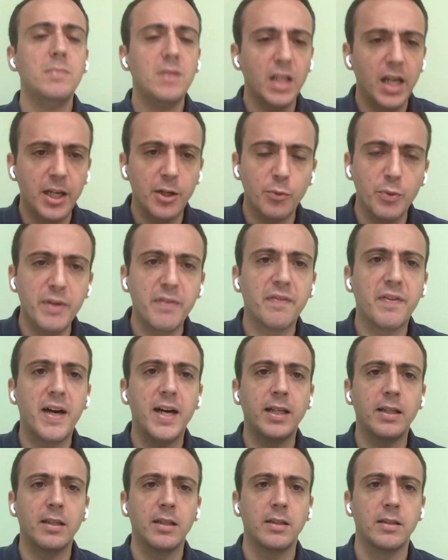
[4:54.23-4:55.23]
and
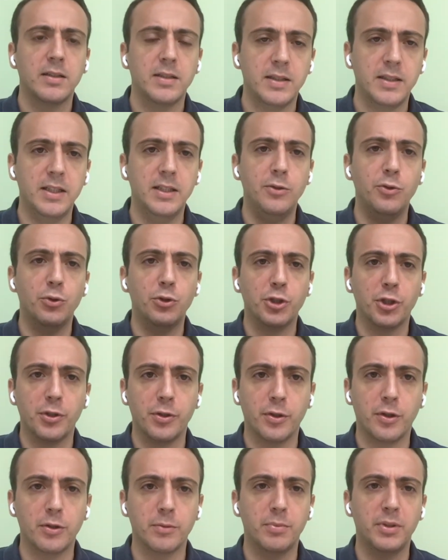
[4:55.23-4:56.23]
refine the new
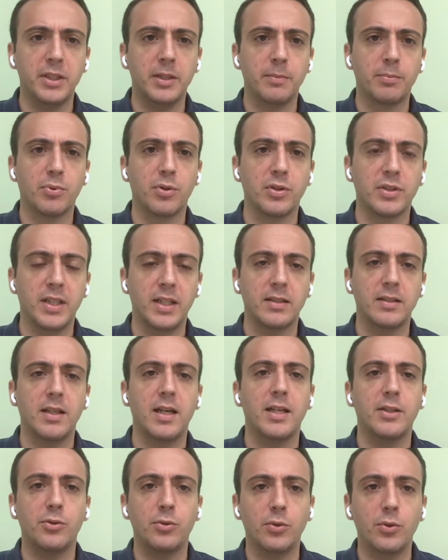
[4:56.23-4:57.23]
joiner onboarding process
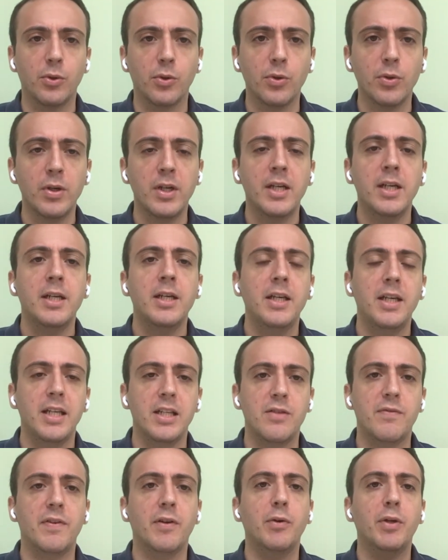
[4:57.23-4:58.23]
as you go.
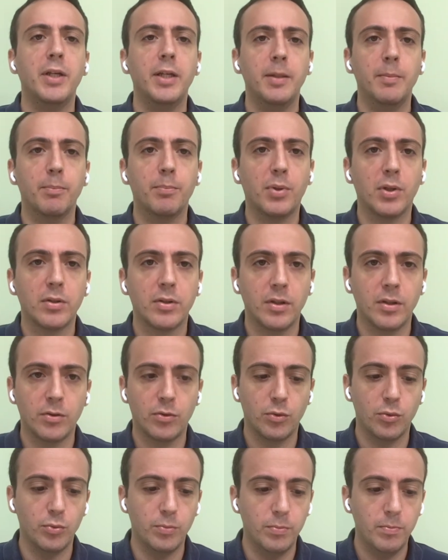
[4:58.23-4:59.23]
It's very important
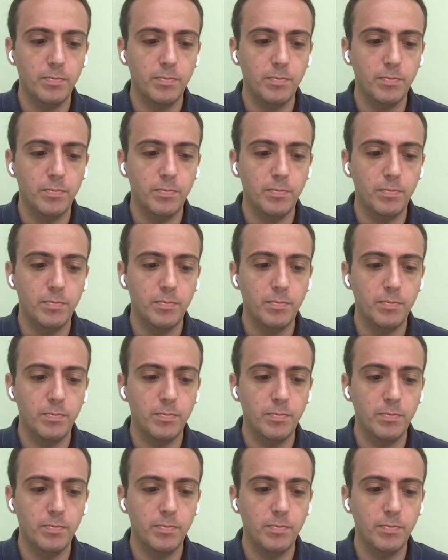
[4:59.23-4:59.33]
to